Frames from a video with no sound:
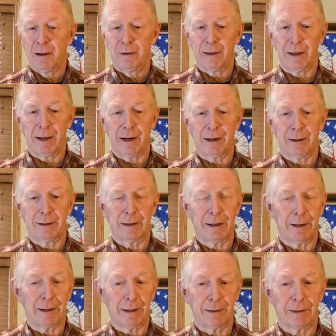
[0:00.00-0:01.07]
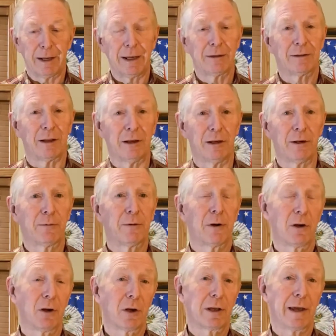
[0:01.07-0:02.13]
that uh, takes a
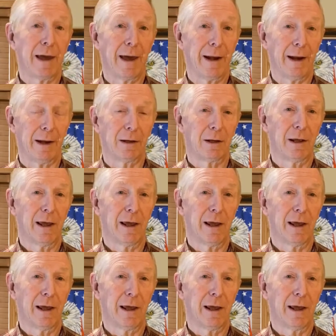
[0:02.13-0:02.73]
different look at it,